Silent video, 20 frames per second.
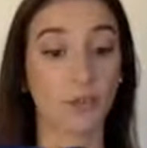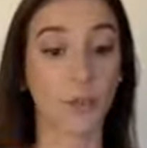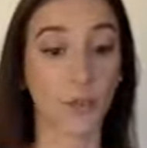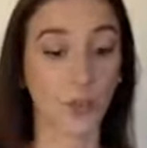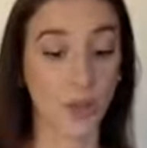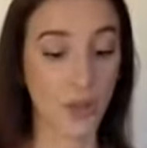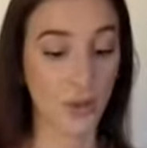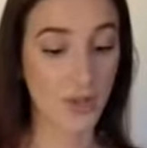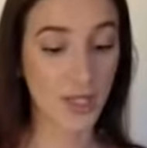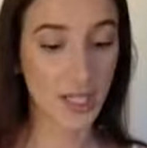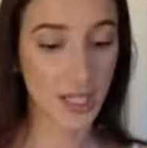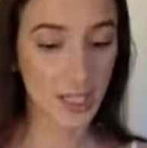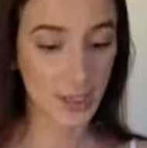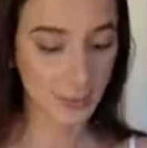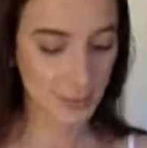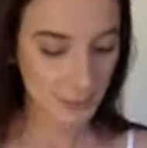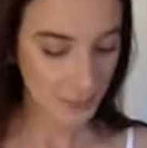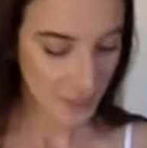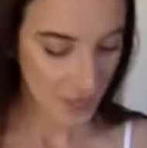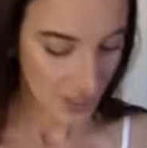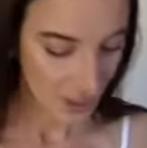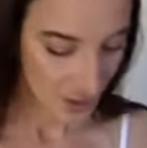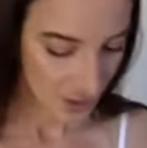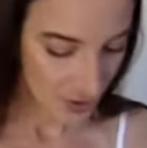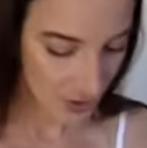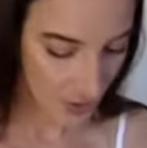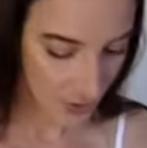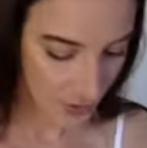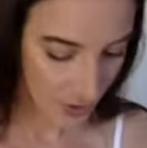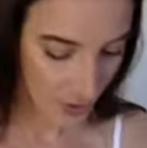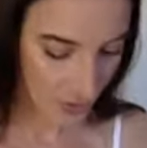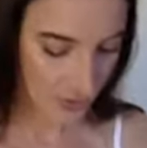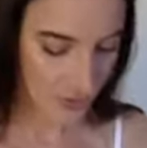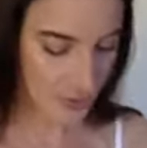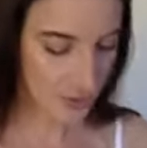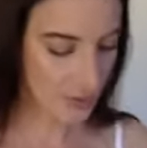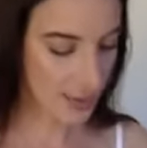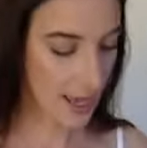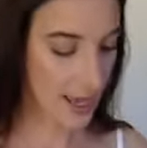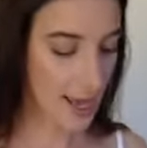protein. So there's
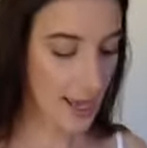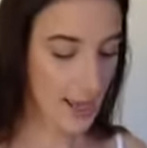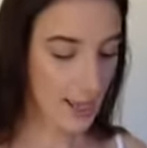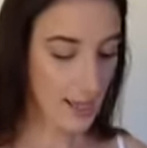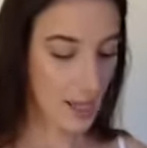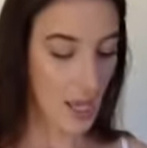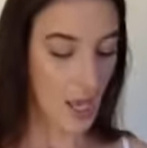that.